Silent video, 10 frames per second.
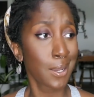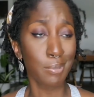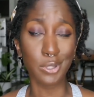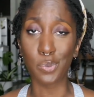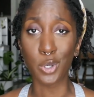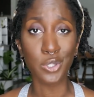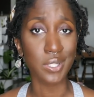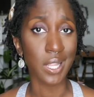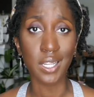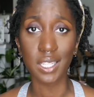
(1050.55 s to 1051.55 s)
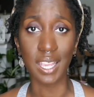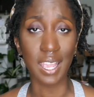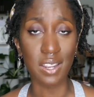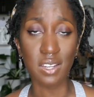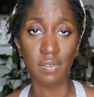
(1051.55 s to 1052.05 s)
but the world's not going to
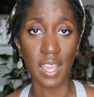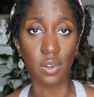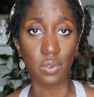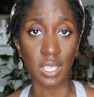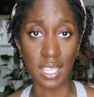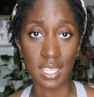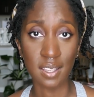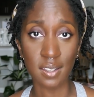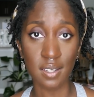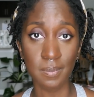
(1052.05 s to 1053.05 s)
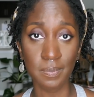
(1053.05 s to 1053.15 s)
end if I don't get it,